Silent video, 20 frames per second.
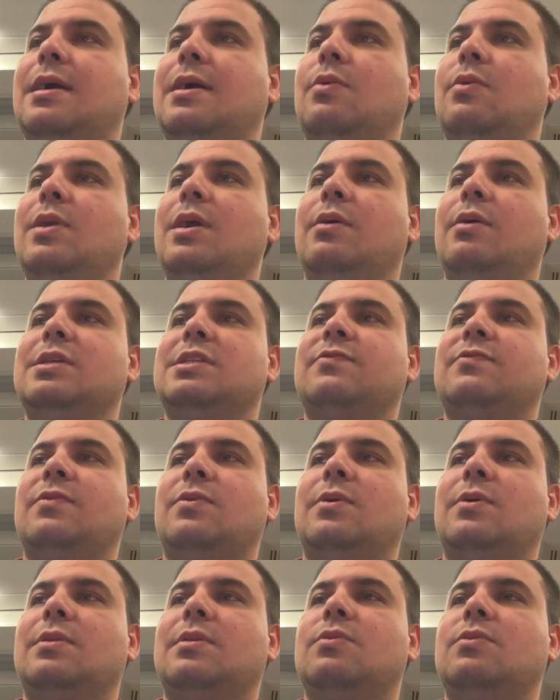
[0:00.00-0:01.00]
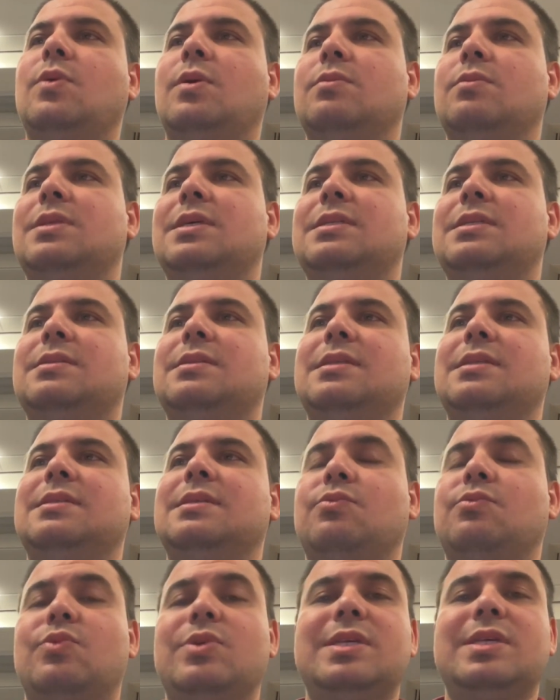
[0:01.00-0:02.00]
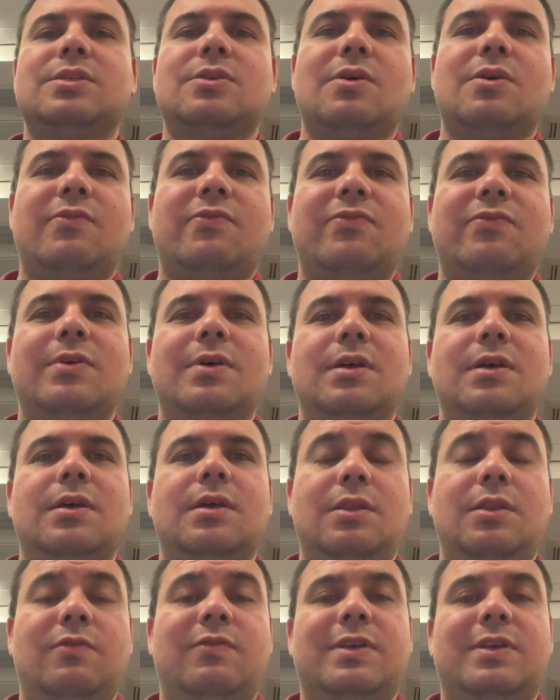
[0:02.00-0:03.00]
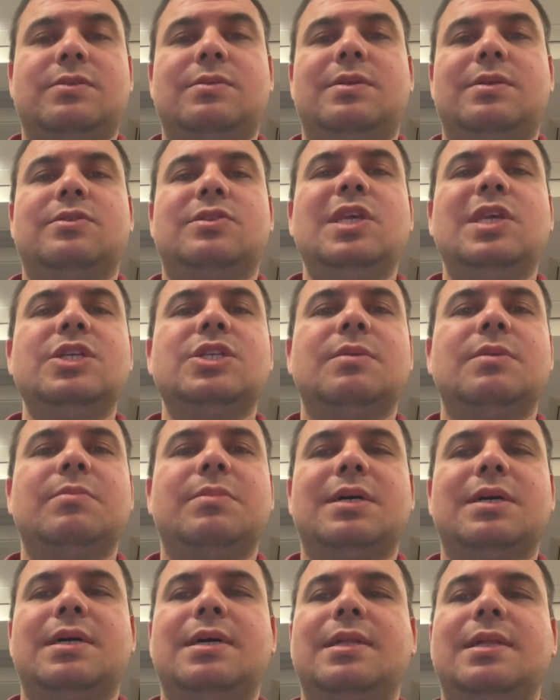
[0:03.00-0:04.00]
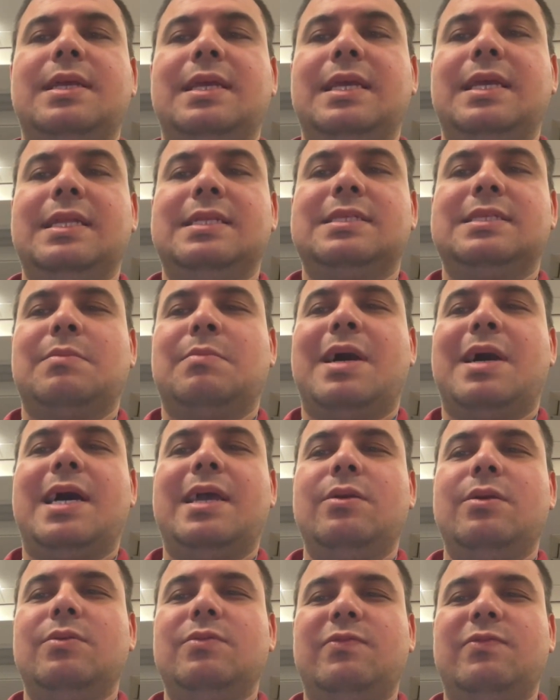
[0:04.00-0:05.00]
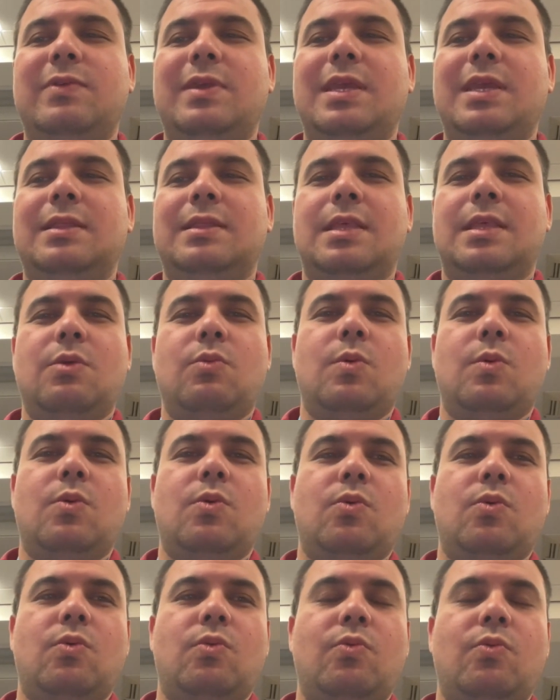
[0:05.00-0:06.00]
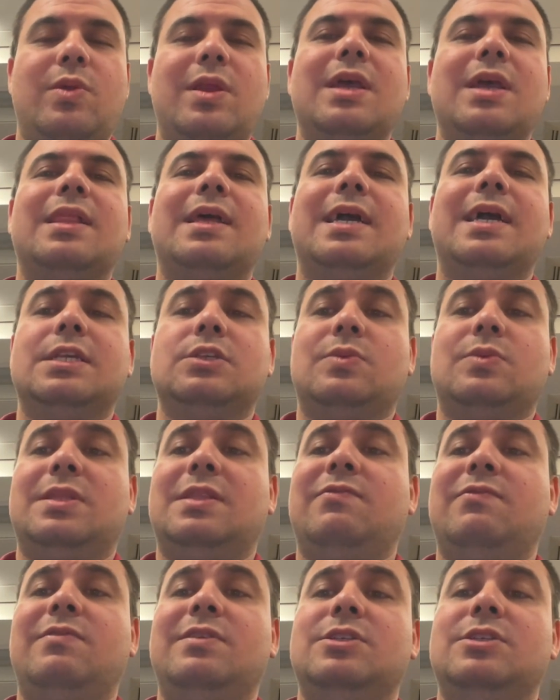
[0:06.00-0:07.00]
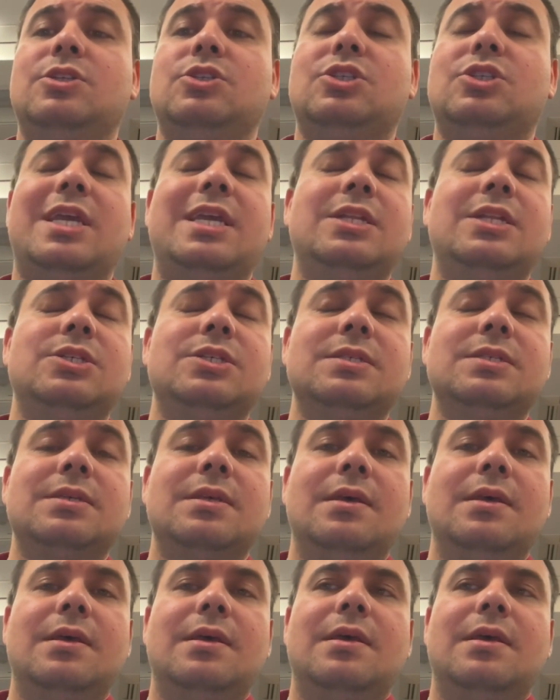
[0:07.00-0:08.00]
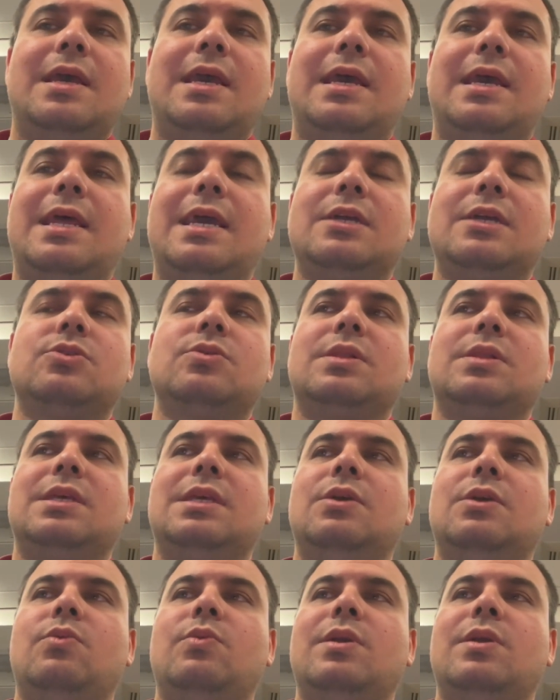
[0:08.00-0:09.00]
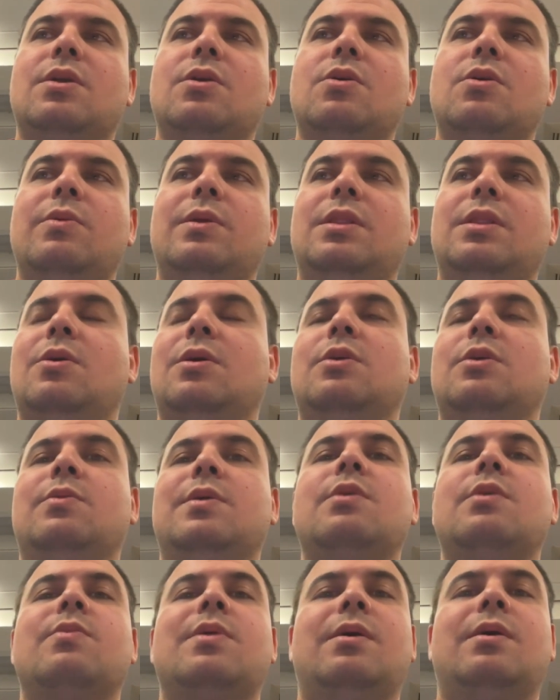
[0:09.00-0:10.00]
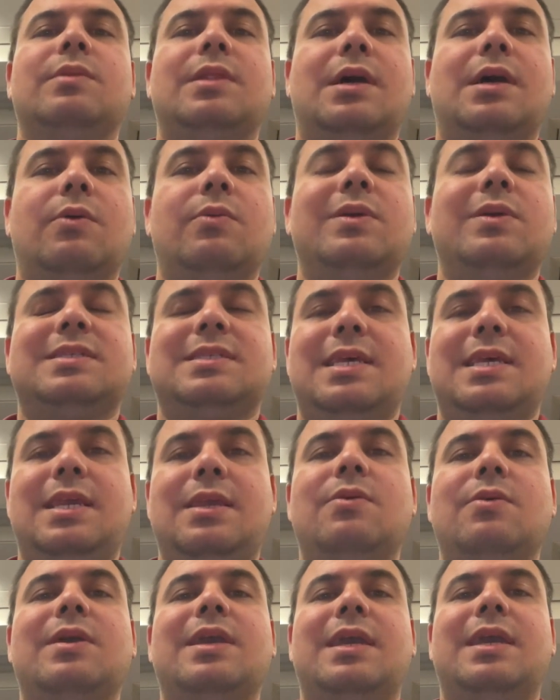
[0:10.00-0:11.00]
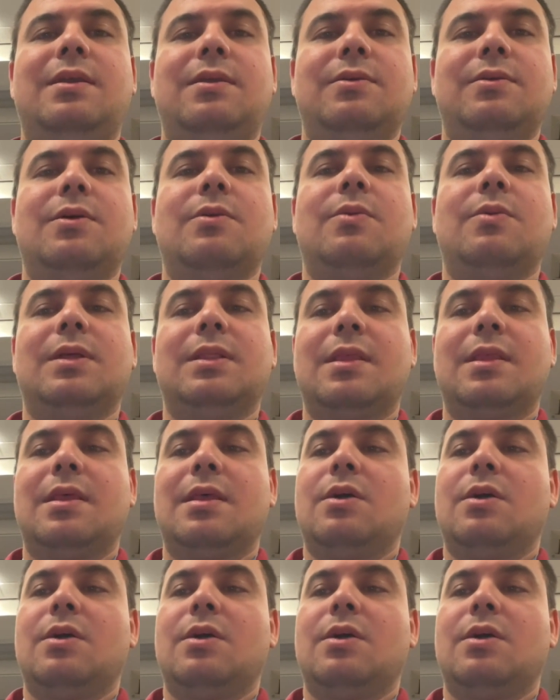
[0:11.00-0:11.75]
We always thought, well, there's a risk of neovascularization, but it's a mild thing. They will realize when the vision changes. And actually, we are going the other way around now. We're saying, okay, you know what?